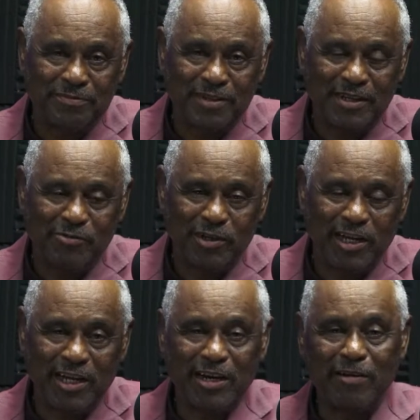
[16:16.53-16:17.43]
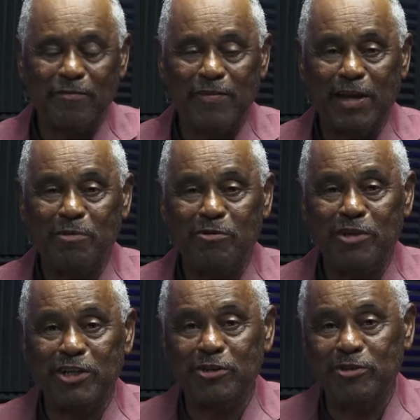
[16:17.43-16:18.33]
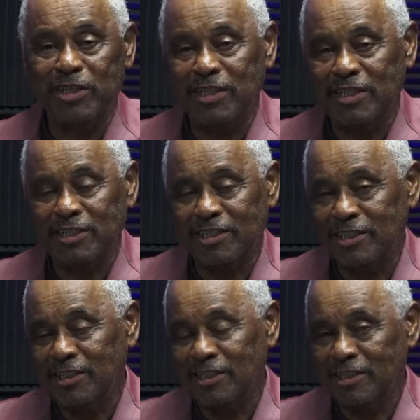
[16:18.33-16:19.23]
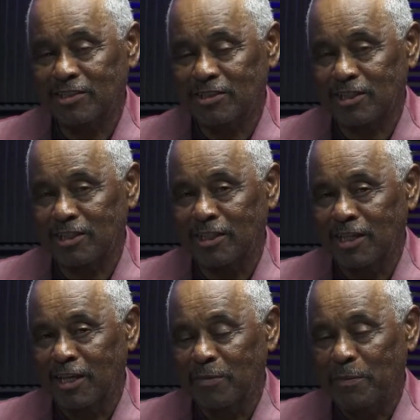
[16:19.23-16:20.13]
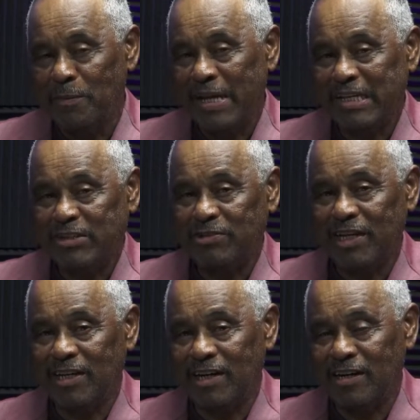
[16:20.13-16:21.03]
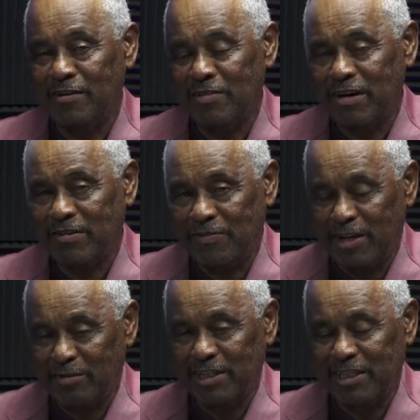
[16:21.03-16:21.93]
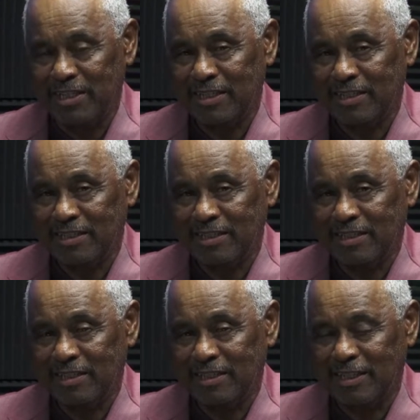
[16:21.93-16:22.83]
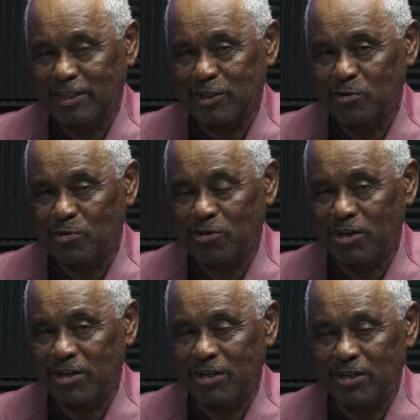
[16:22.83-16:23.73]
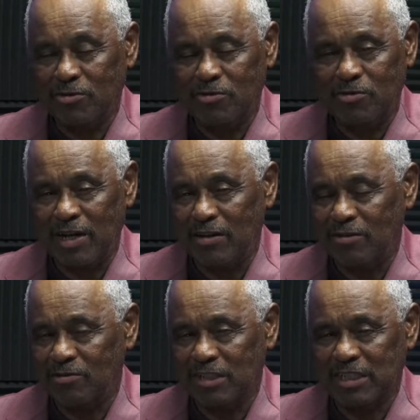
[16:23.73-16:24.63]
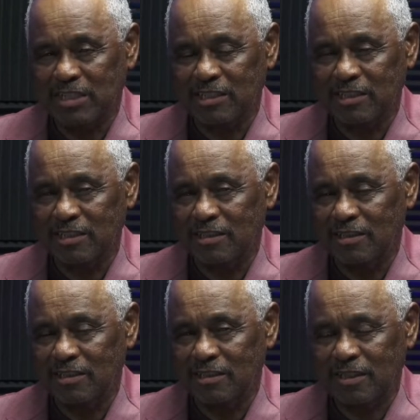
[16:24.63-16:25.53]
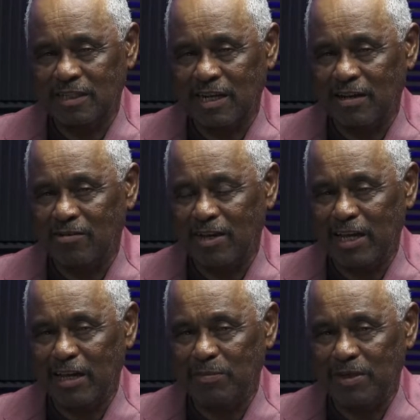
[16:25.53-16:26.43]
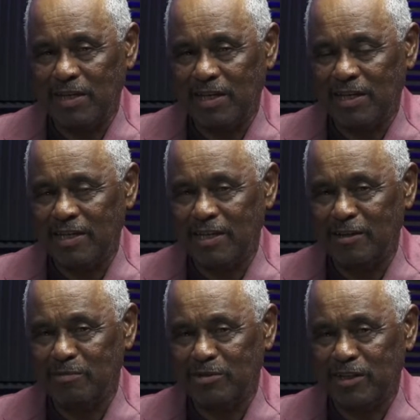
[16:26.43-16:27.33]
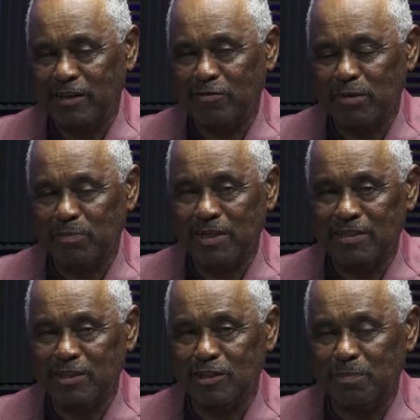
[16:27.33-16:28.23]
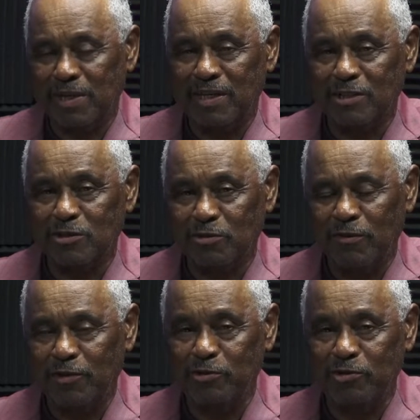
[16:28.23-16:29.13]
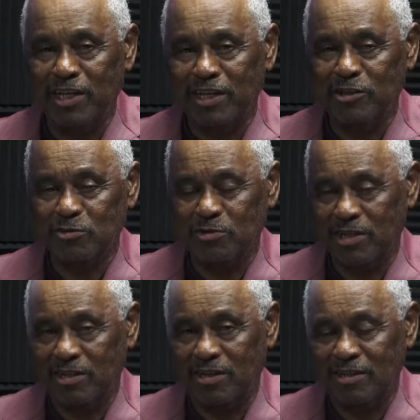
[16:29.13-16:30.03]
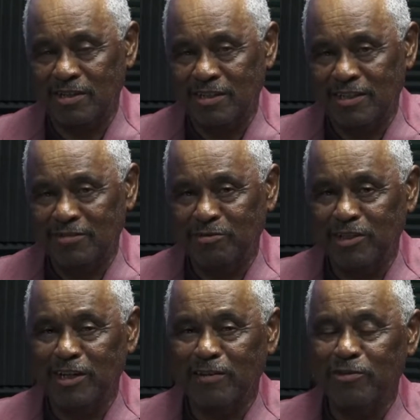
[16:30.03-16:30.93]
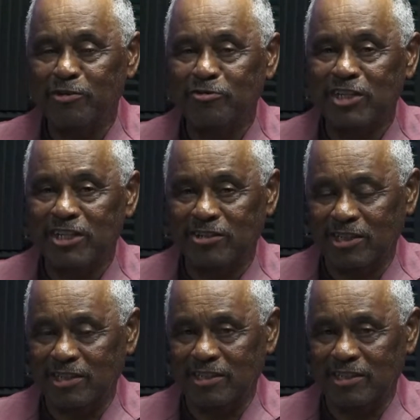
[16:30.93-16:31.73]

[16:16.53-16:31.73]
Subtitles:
We had our family reunion, and she is the matriarch of our family. And I just want her to know how good and how happy I am to have spent this past few days with her. We love you dearly.